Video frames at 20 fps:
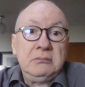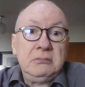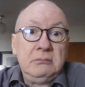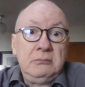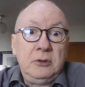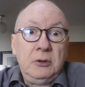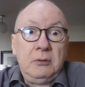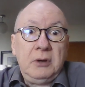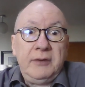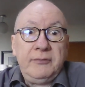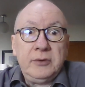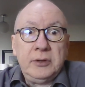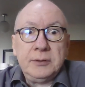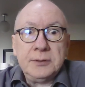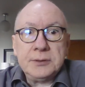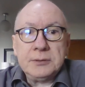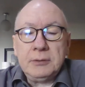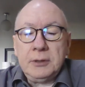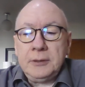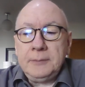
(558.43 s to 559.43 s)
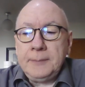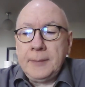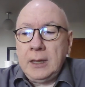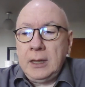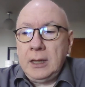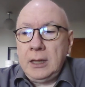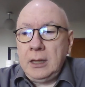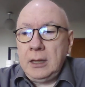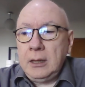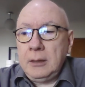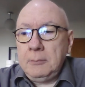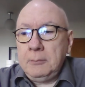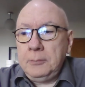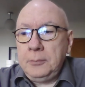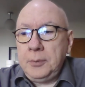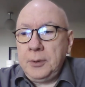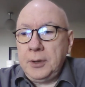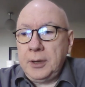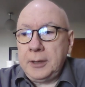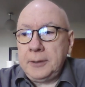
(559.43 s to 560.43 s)
No evidence, right?
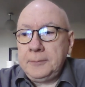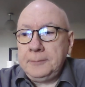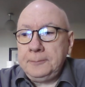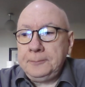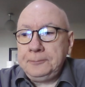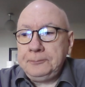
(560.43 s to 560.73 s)
But